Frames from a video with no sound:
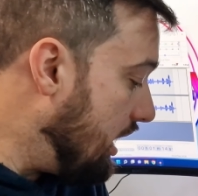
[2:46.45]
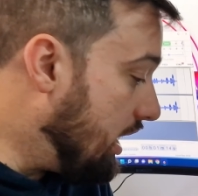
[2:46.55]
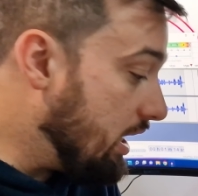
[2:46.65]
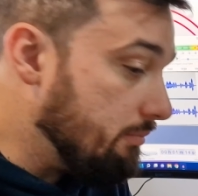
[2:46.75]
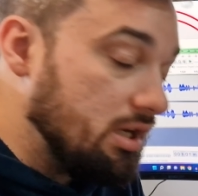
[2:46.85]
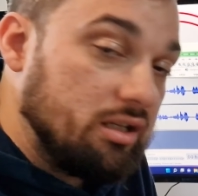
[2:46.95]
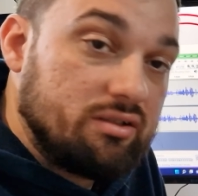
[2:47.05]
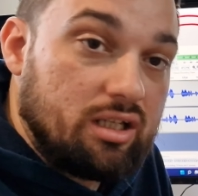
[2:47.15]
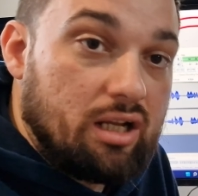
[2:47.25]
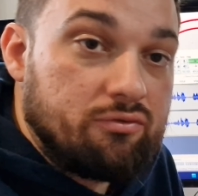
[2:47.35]

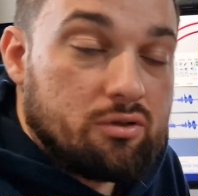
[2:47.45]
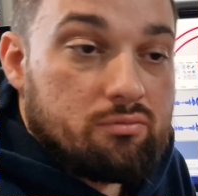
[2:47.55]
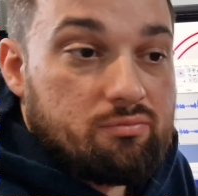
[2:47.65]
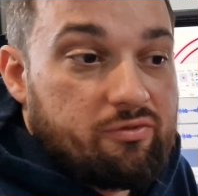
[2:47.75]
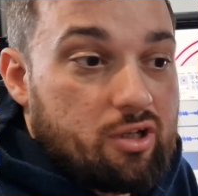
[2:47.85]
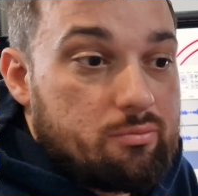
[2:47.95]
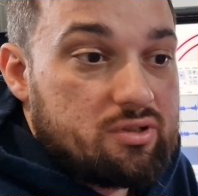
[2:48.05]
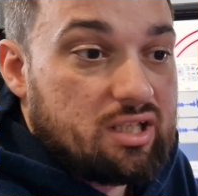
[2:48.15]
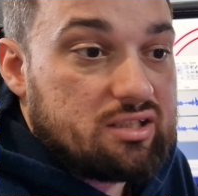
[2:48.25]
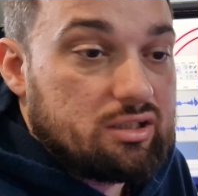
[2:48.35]
I'll say I've done
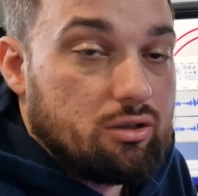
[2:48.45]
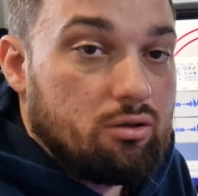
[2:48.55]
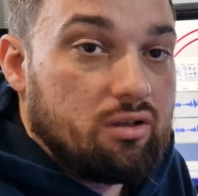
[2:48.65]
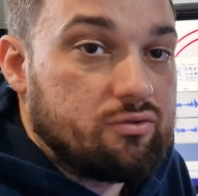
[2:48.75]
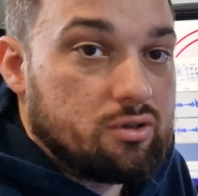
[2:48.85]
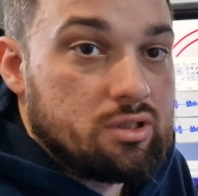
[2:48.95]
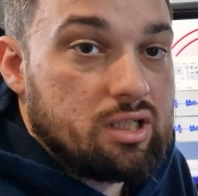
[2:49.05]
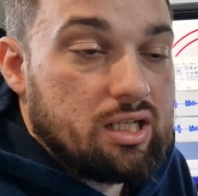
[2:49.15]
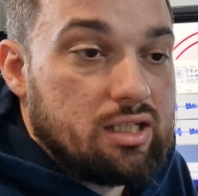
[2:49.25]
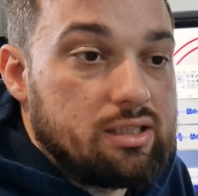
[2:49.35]
thermal testing. All I've
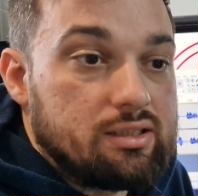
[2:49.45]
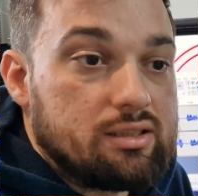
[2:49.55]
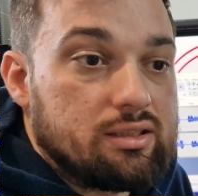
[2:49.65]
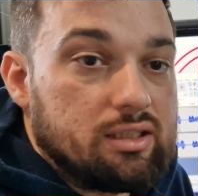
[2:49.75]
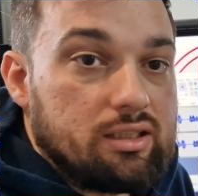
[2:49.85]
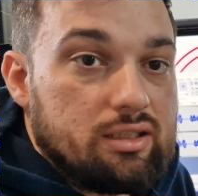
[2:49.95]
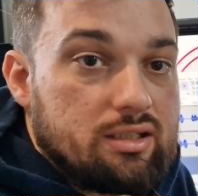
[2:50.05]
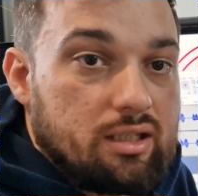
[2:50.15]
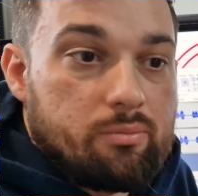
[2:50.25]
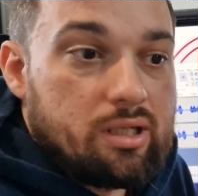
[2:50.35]
done is
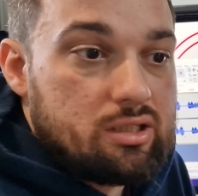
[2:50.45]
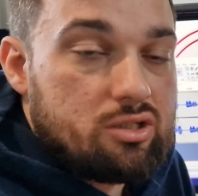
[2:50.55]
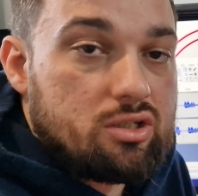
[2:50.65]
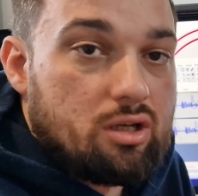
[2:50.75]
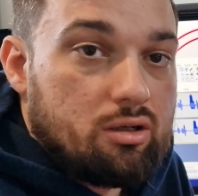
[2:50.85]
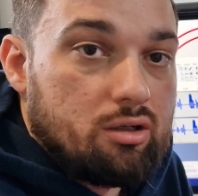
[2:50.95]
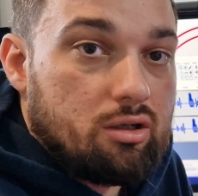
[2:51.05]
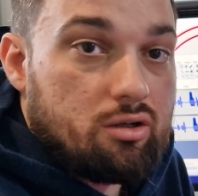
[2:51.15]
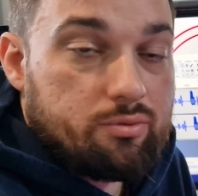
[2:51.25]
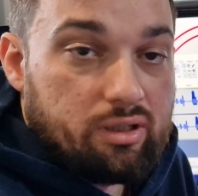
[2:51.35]
the Cinebench
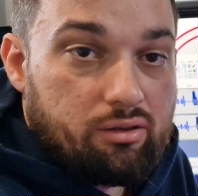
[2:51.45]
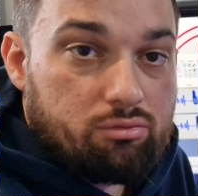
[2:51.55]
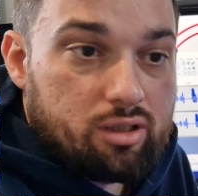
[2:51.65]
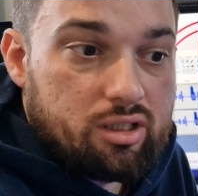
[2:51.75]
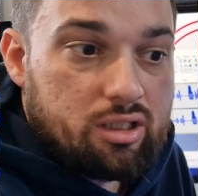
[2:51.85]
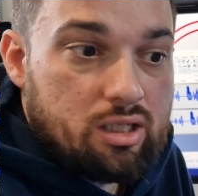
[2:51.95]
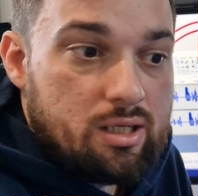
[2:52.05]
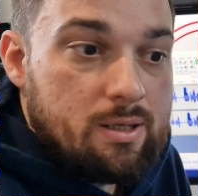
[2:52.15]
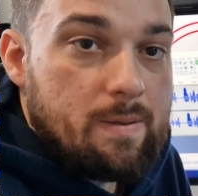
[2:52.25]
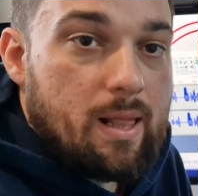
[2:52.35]
R23.
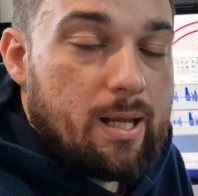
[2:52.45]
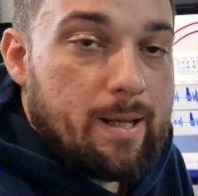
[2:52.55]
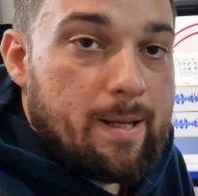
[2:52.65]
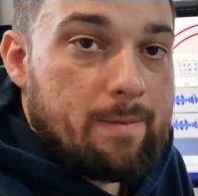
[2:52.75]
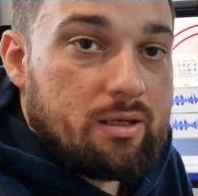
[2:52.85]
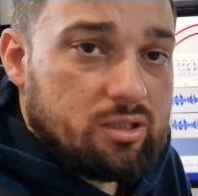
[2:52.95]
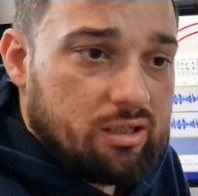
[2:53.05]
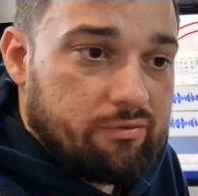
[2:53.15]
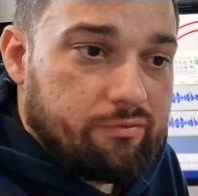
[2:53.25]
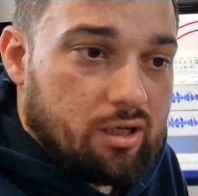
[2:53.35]
I
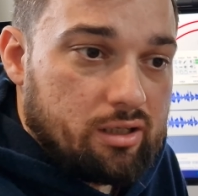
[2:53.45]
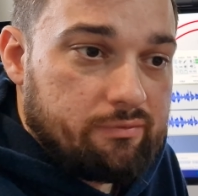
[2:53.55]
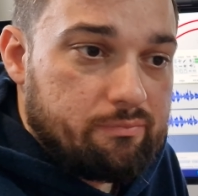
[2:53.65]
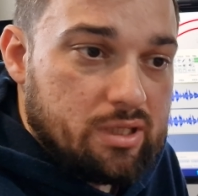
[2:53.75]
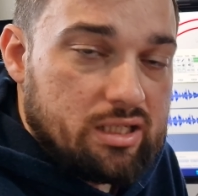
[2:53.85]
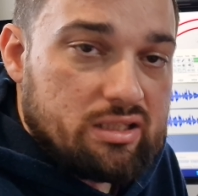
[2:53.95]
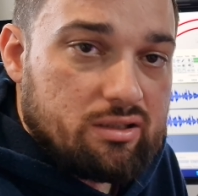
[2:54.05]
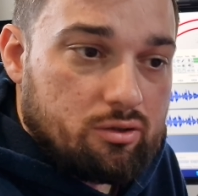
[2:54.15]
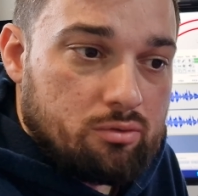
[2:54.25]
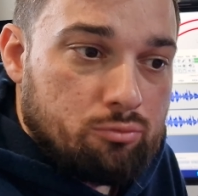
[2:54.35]
did it at 5
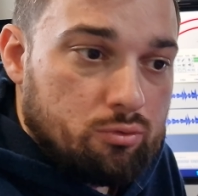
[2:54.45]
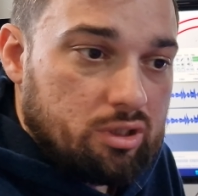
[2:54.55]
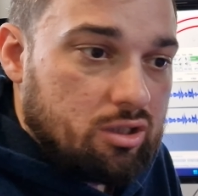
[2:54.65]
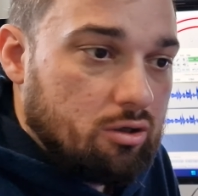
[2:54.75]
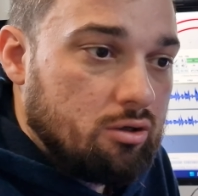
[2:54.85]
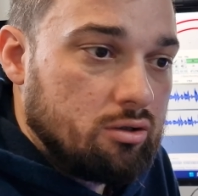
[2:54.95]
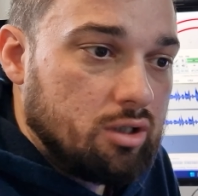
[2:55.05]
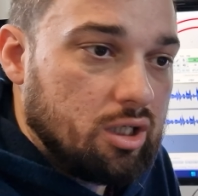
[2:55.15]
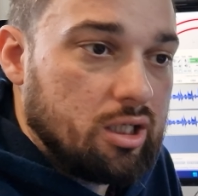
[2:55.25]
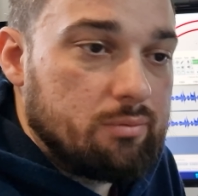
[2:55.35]
minutes on
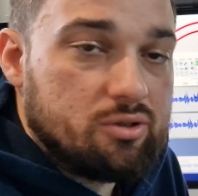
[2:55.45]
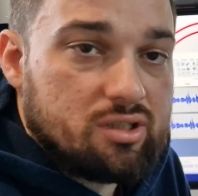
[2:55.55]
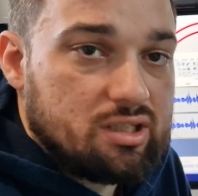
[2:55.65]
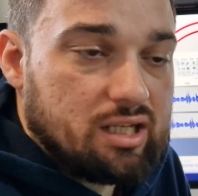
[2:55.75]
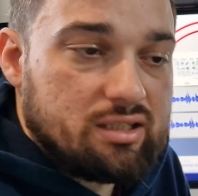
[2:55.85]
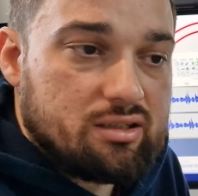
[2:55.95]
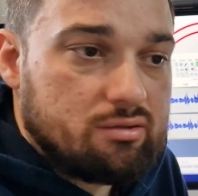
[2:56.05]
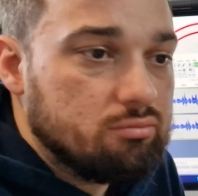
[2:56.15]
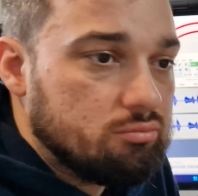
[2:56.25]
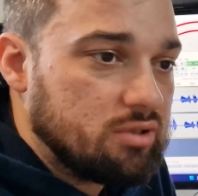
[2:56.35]
multi-core, just to
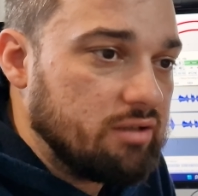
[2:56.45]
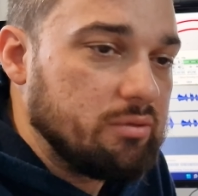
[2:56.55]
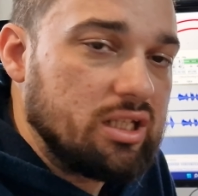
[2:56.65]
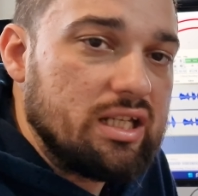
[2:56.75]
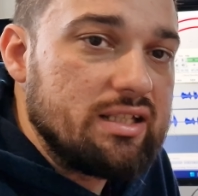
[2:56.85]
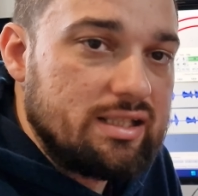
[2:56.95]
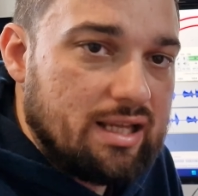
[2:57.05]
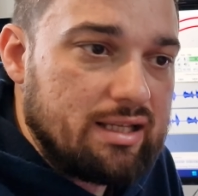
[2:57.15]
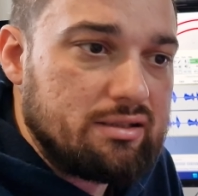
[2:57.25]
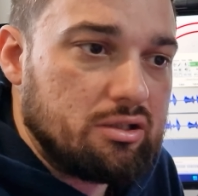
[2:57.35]
test, give me an
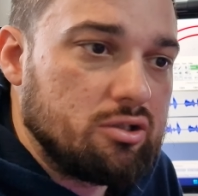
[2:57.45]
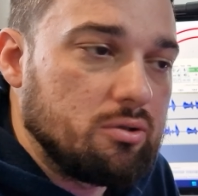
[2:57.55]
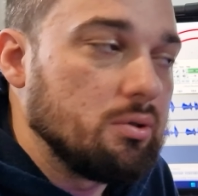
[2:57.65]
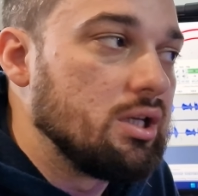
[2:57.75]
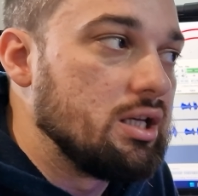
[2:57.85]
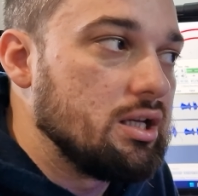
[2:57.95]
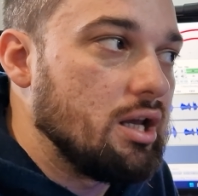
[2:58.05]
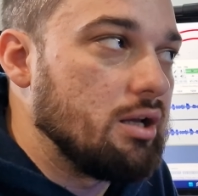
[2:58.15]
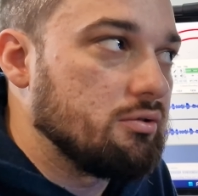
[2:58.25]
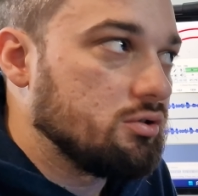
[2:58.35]
easy test to do,
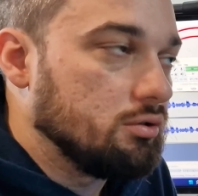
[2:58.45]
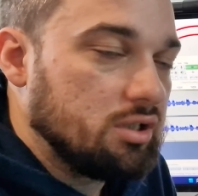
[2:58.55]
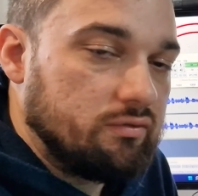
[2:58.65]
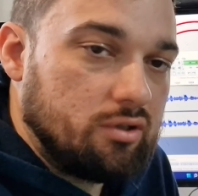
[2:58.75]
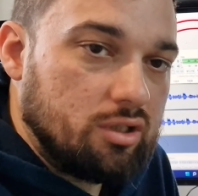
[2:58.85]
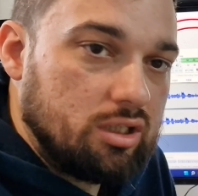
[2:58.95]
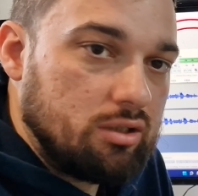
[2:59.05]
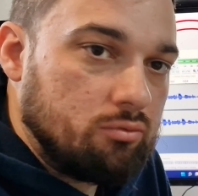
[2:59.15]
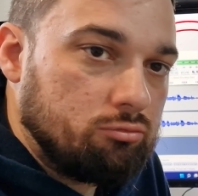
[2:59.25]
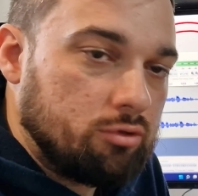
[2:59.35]
to sort of give you
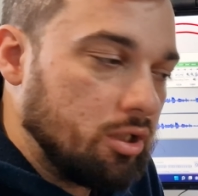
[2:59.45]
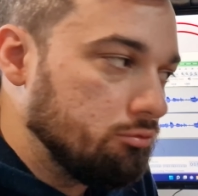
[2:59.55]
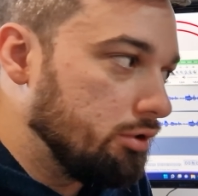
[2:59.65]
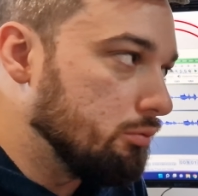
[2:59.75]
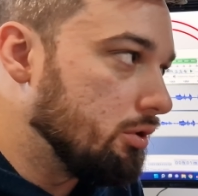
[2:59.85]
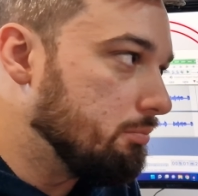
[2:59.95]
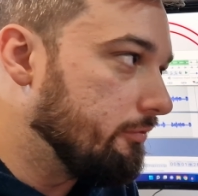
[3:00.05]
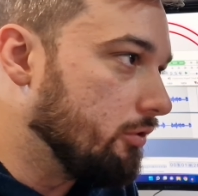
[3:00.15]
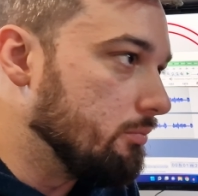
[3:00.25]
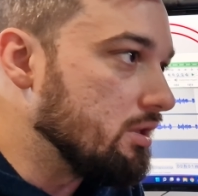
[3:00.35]
the
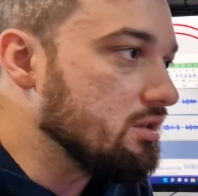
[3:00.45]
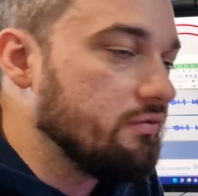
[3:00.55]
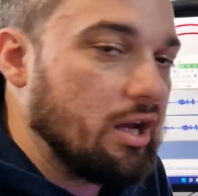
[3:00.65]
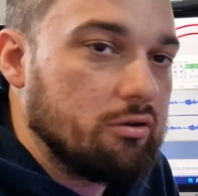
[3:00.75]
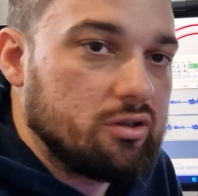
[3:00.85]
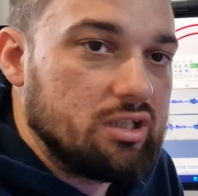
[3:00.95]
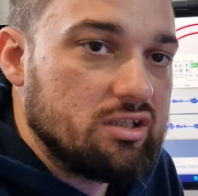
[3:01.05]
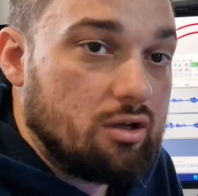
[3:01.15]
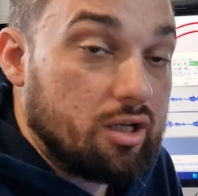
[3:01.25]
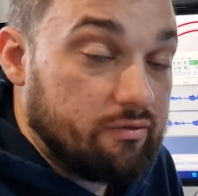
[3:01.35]
real-world performance of how good
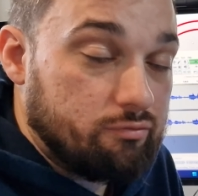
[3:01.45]
these are.